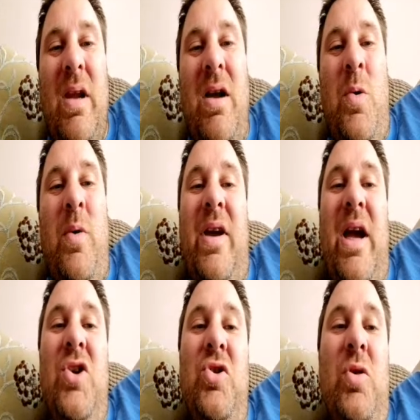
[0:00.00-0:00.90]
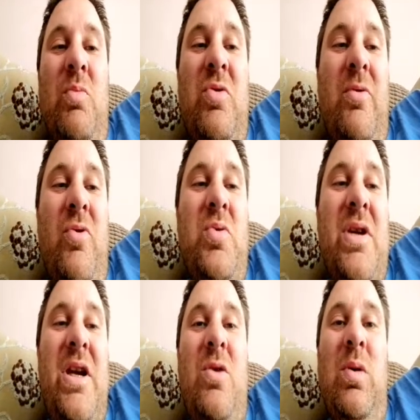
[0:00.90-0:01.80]
Equivocation comes from the roots
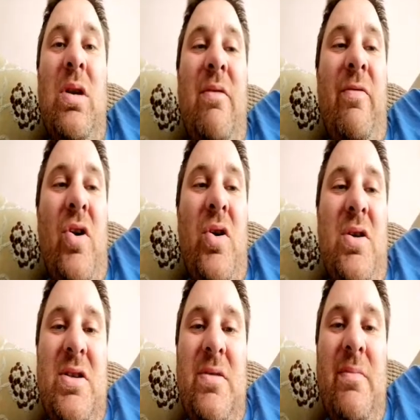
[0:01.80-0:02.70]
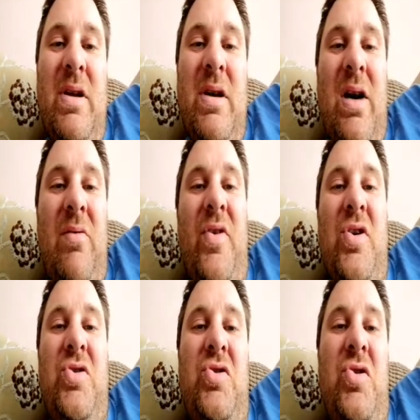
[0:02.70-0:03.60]
equal and voice and
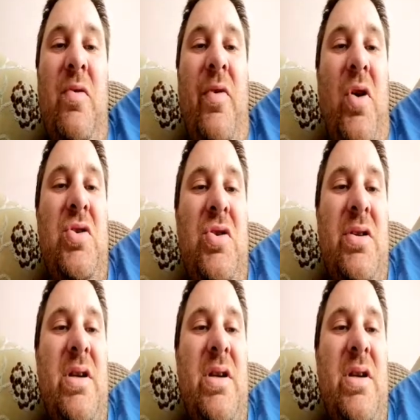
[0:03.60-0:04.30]
refers to two voices.